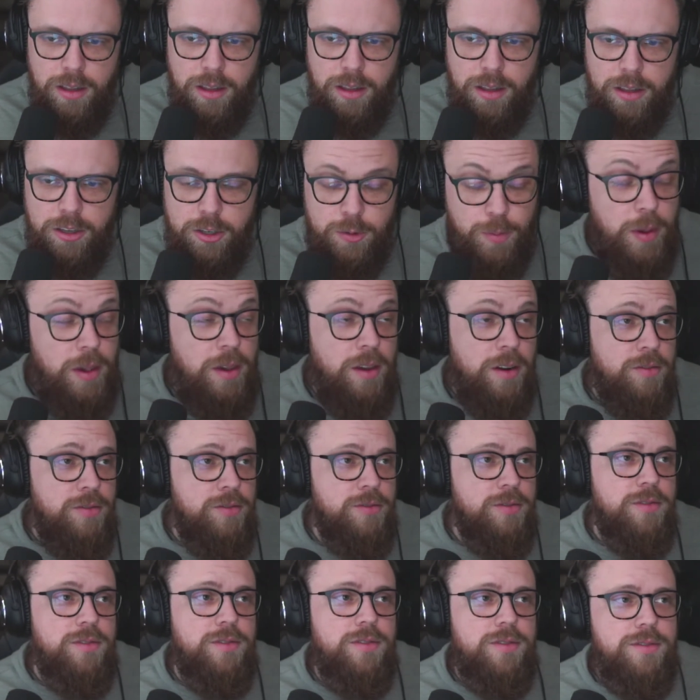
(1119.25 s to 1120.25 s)
Speaking of
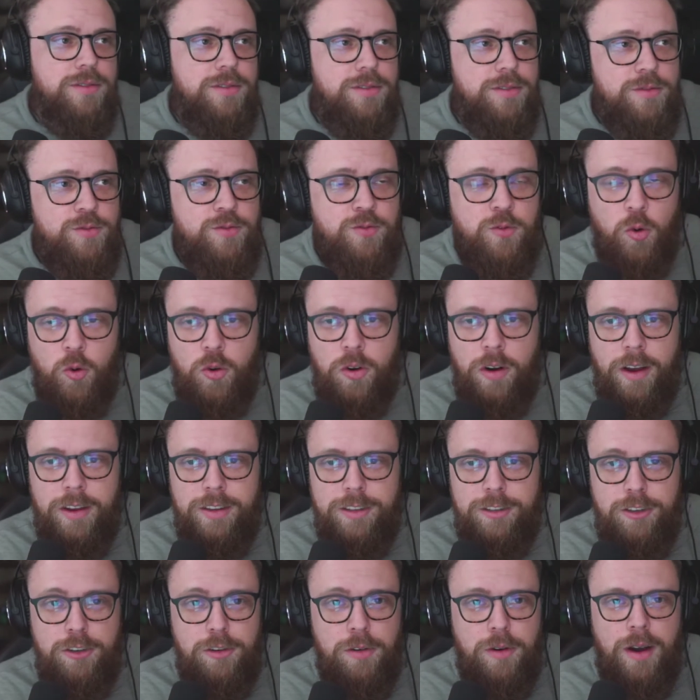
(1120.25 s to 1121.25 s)

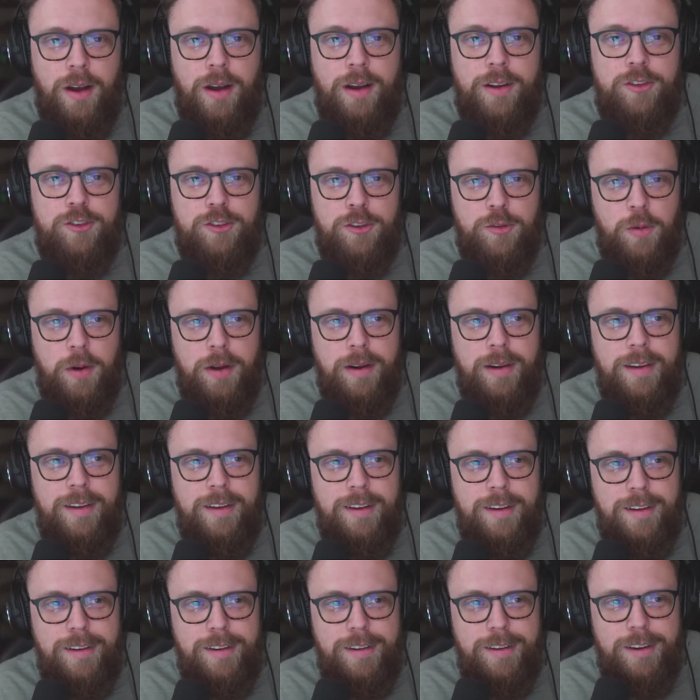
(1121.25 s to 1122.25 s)
Fortnite too, I actually went
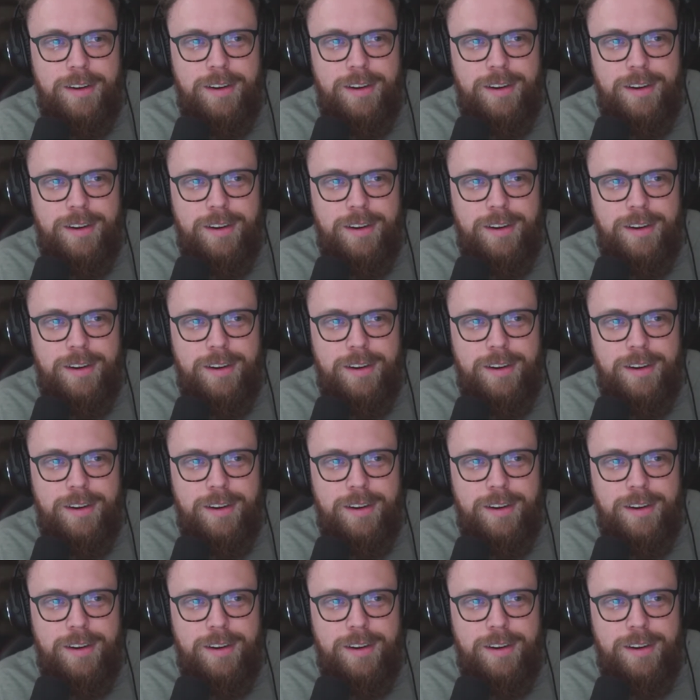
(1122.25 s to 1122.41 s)
in,